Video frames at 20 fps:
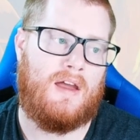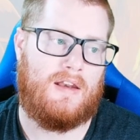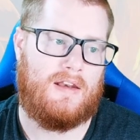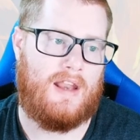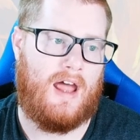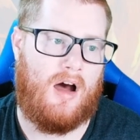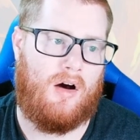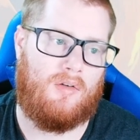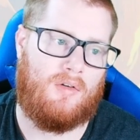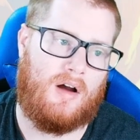
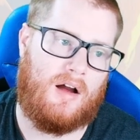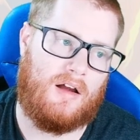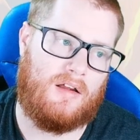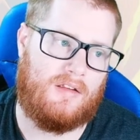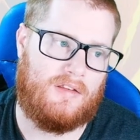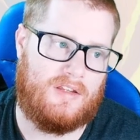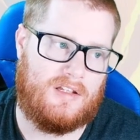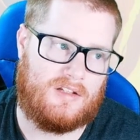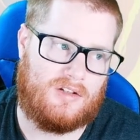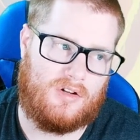Now,
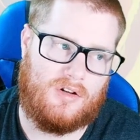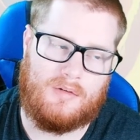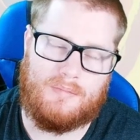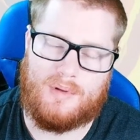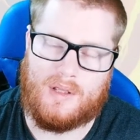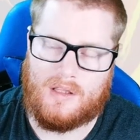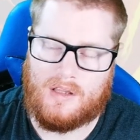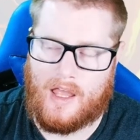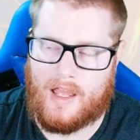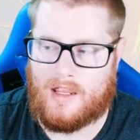this could
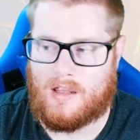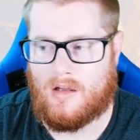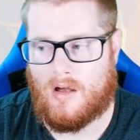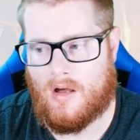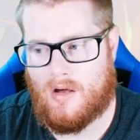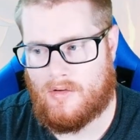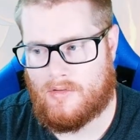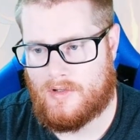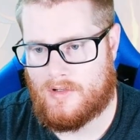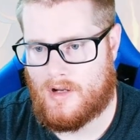be like,
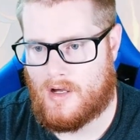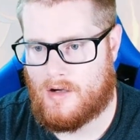oh,